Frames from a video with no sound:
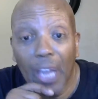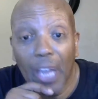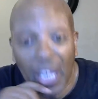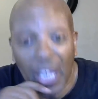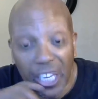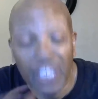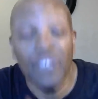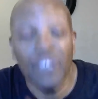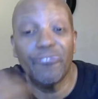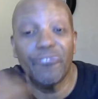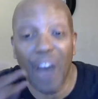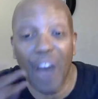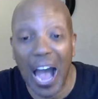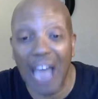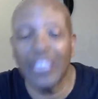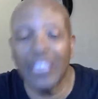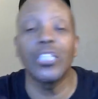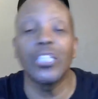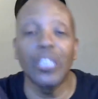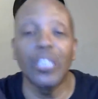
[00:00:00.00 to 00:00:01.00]
He
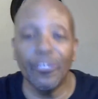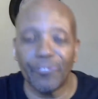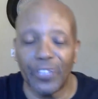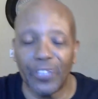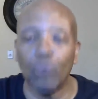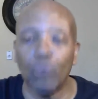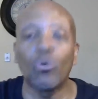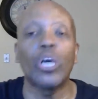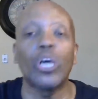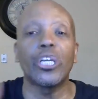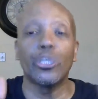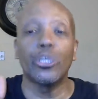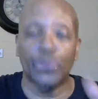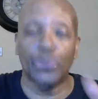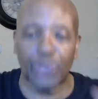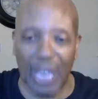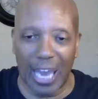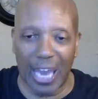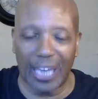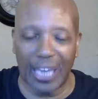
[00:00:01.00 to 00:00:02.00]
finally lifted it. What are you
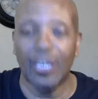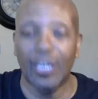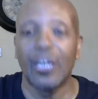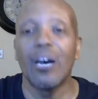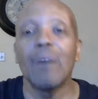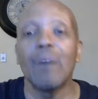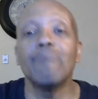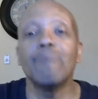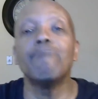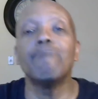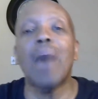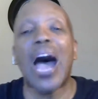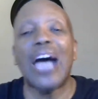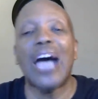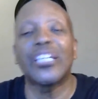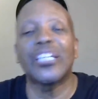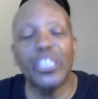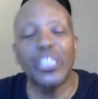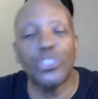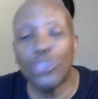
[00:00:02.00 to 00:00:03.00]
saying?
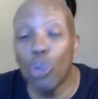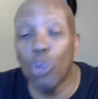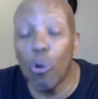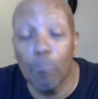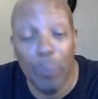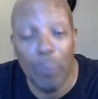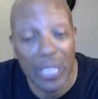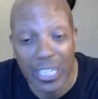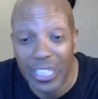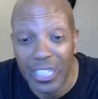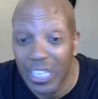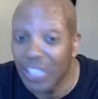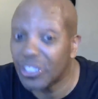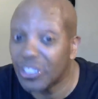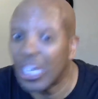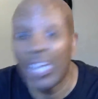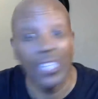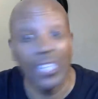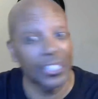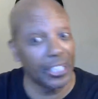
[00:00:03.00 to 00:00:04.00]
My
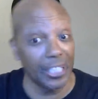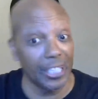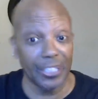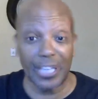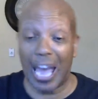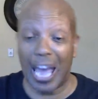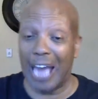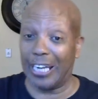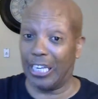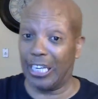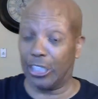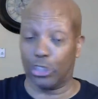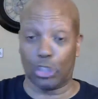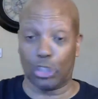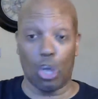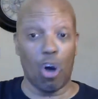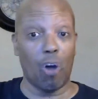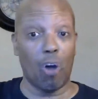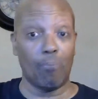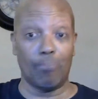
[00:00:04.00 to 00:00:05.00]
disobedience did not
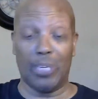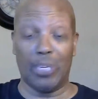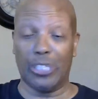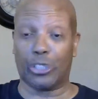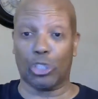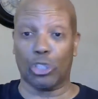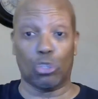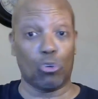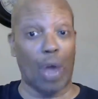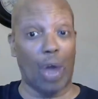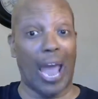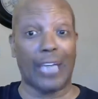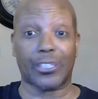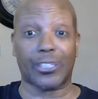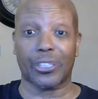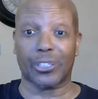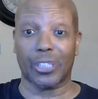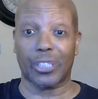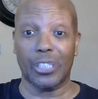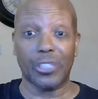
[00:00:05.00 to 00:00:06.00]
exalt me to
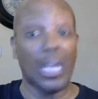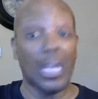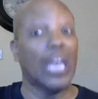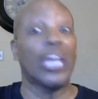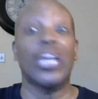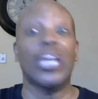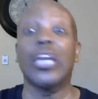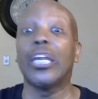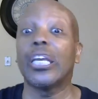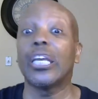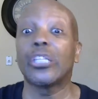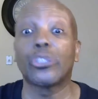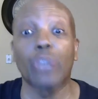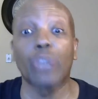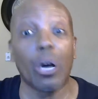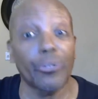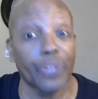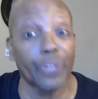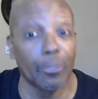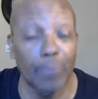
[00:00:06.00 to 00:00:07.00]
righteousness, it
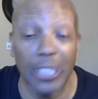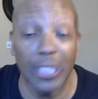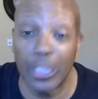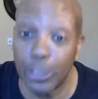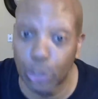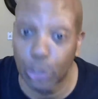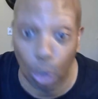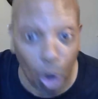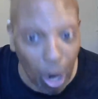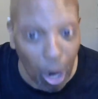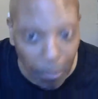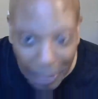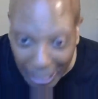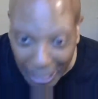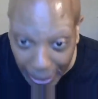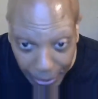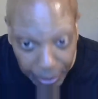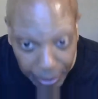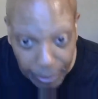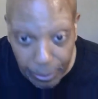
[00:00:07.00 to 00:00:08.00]
exalted me to
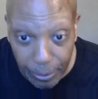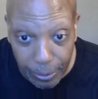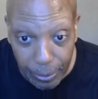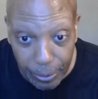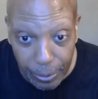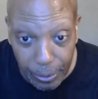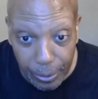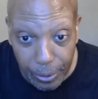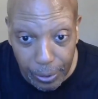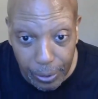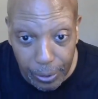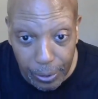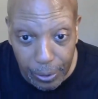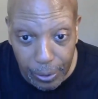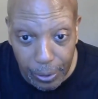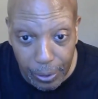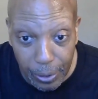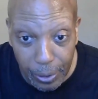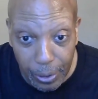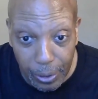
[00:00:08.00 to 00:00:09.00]
torment.
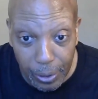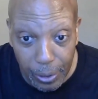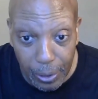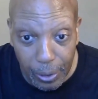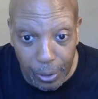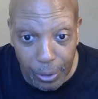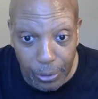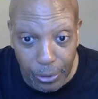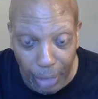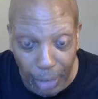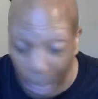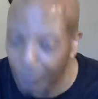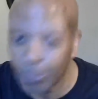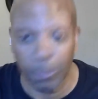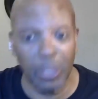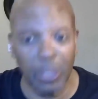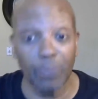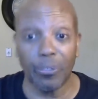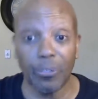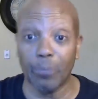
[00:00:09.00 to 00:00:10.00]
So I'm
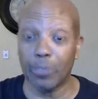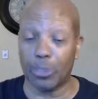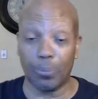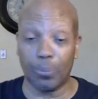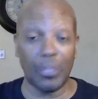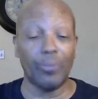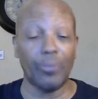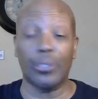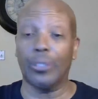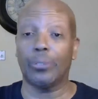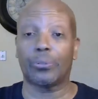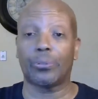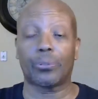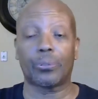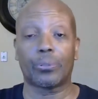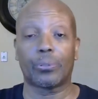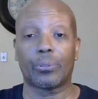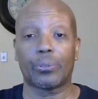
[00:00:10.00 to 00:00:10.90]
speaking from experience.